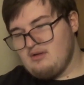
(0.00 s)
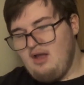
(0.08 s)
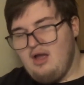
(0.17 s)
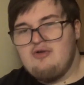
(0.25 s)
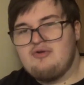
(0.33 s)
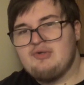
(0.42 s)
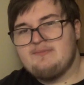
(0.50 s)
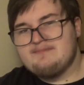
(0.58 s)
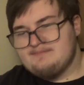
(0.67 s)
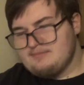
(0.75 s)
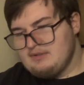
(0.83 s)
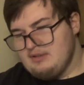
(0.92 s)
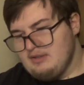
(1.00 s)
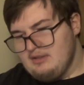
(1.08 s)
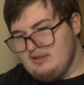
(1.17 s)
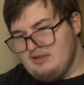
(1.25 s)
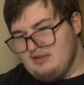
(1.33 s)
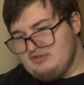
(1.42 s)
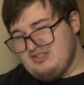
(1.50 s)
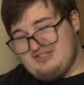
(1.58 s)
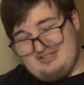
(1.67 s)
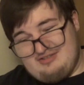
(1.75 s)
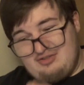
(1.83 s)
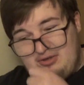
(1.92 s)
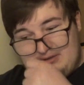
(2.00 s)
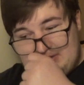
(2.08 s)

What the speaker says: I don't know. Just not as